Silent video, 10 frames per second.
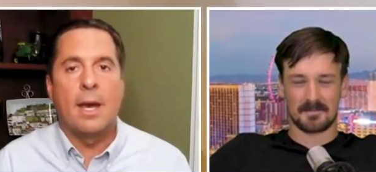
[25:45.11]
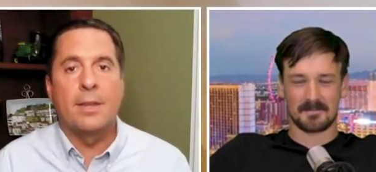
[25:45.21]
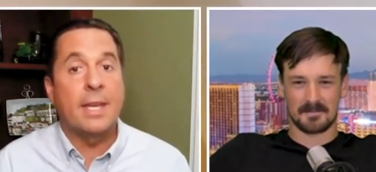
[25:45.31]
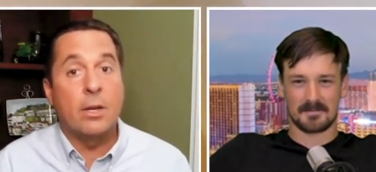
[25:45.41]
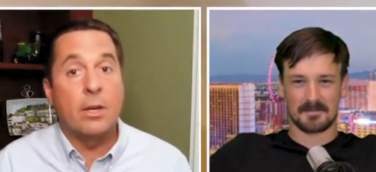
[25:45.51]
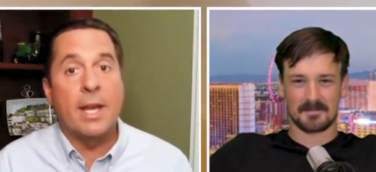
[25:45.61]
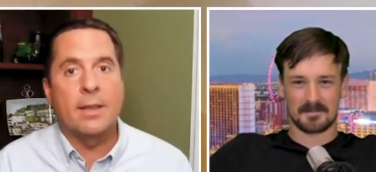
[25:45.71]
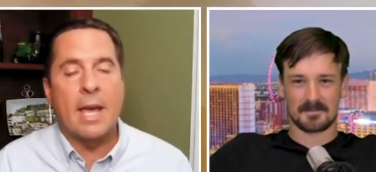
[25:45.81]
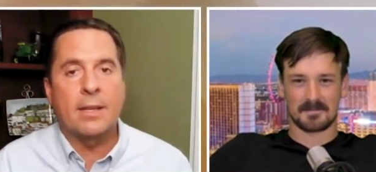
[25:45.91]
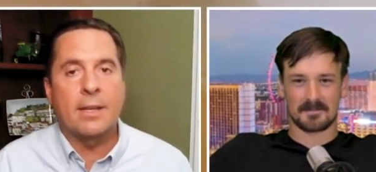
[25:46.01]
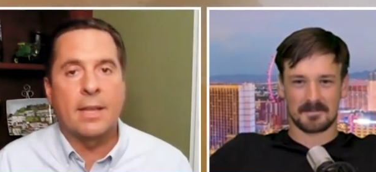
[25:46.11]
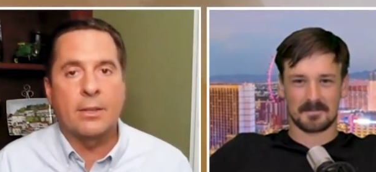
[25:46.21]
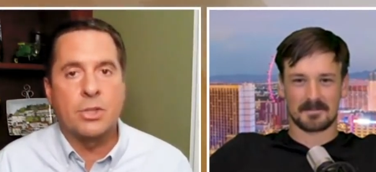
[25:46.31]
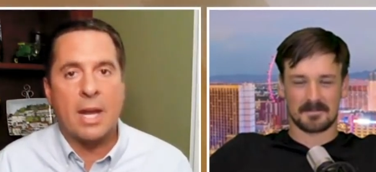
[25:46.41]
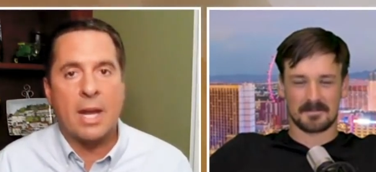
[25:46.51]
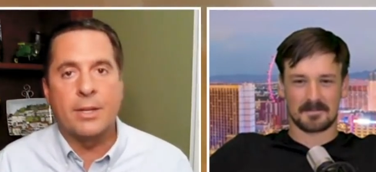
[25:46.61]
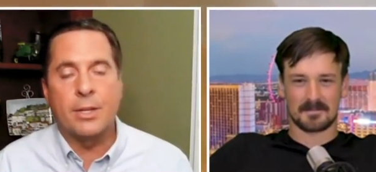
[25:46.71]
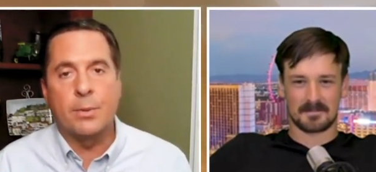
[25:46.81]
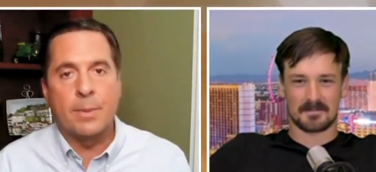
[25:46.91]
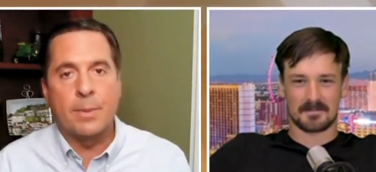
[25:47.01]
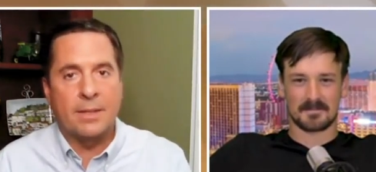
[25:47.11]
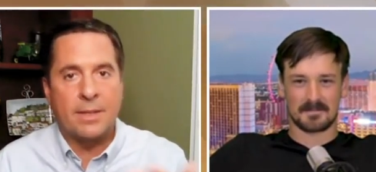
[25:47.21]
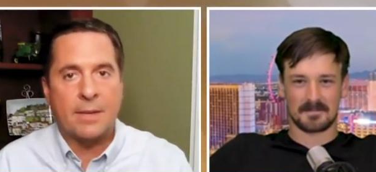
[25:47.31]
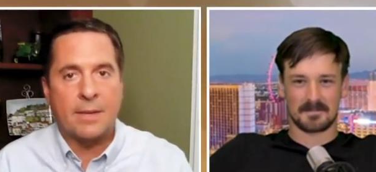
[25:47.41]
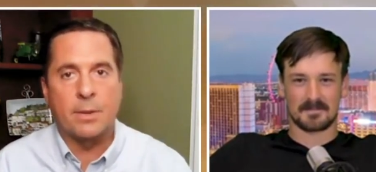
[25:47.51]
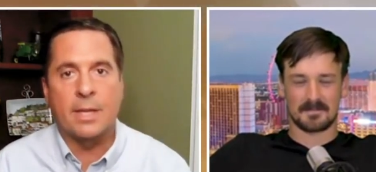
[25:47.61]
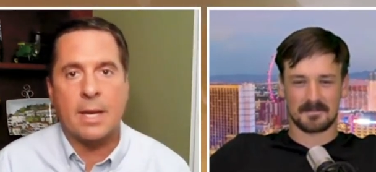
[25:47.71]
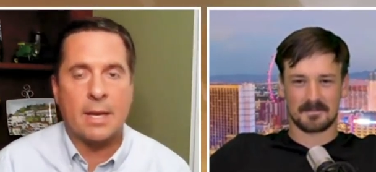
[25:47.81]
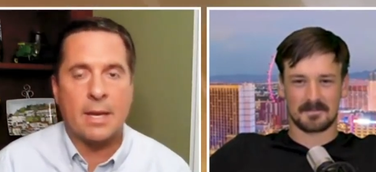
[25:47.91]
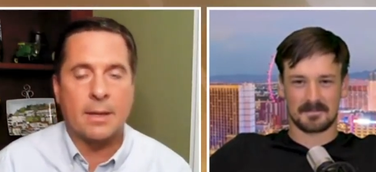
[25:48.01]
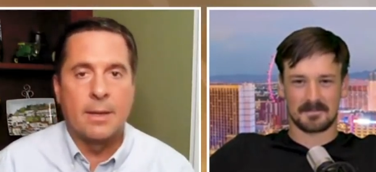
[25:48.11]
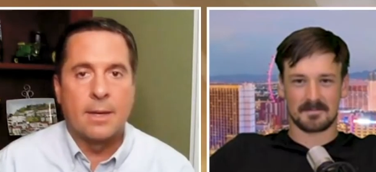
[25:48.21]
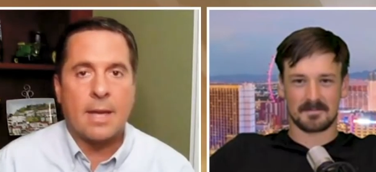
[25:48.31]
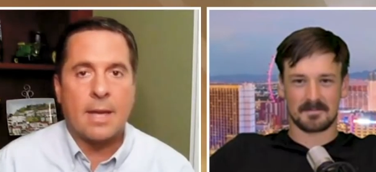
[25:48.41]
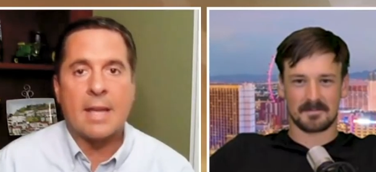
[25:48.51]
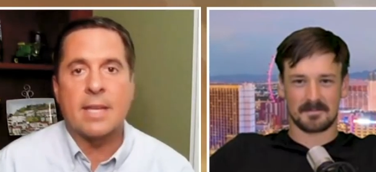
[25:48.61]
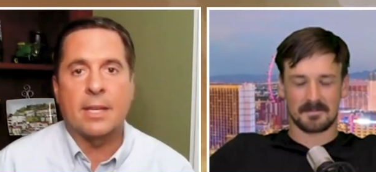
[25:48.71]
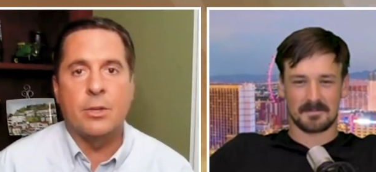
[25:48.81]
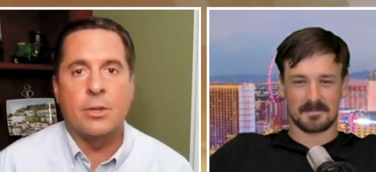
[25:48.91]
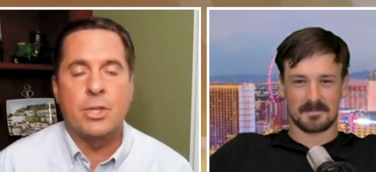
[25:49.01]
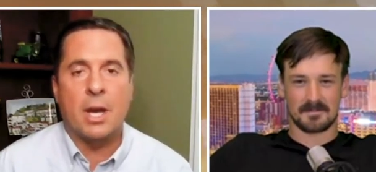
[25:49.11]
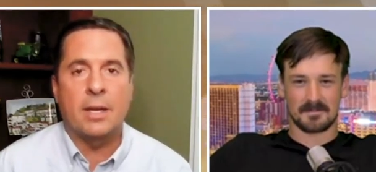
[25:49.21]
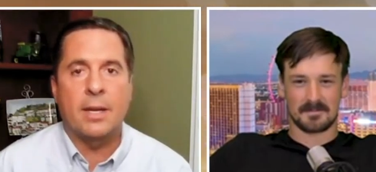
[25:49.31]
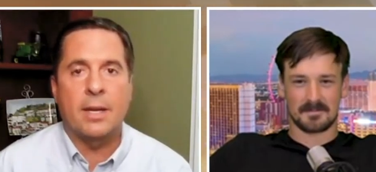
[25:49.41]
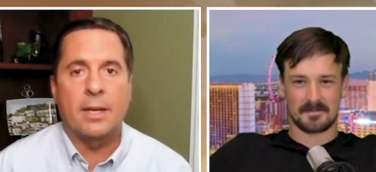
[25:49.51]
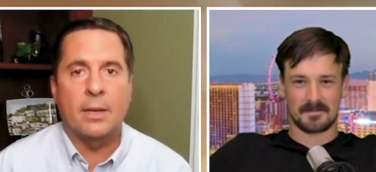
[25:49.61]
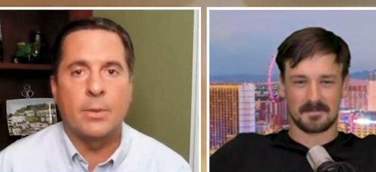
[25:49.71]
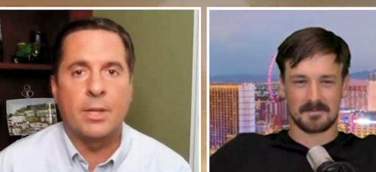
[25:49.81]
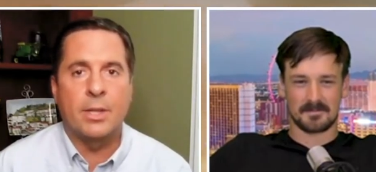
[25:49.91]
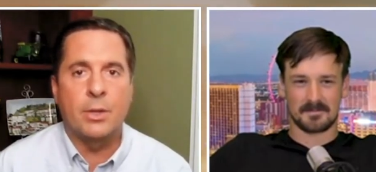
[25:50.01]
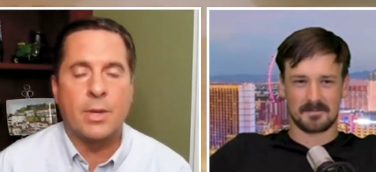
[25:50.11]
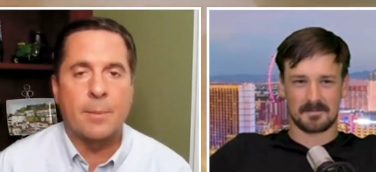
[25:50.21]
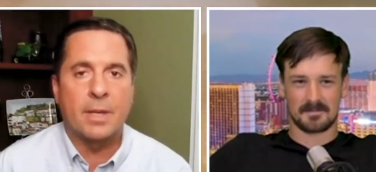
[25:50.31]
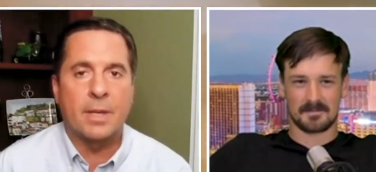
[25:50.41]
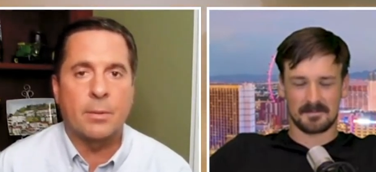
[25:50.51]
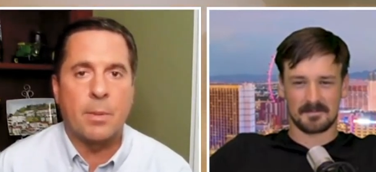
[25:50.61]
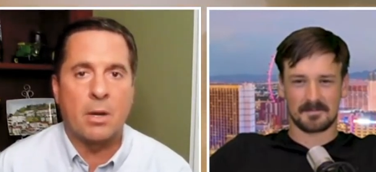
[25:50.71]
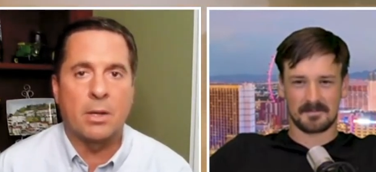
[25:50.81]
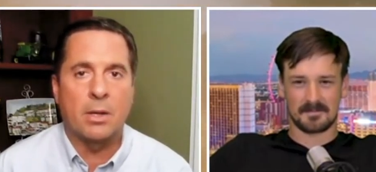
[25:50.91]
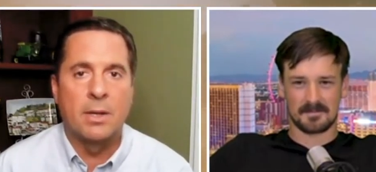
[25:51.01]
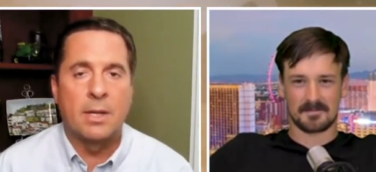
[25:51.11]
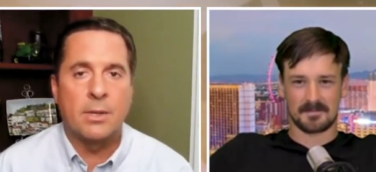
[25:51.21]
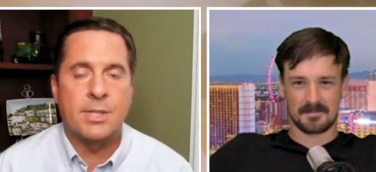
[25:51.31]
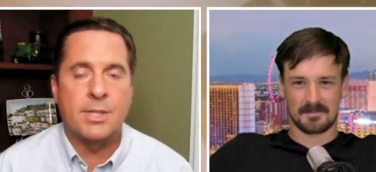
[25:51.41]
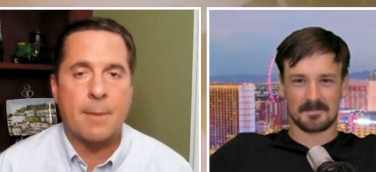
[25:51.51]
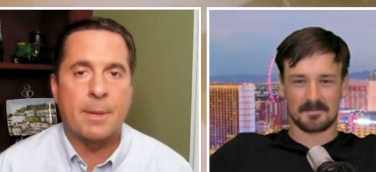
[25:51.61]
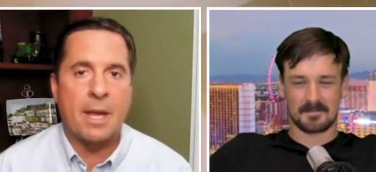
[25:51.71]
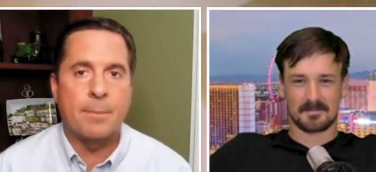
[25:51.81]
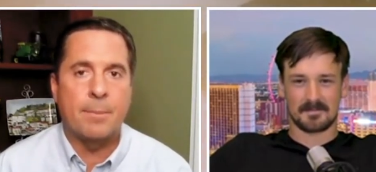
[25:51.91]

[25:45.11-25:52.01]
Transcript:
Speaker 1: uh, the internet like, like they're trying to do. And thankfully, uh, guys like you, John, uh, with your new company with Parler, you're stepping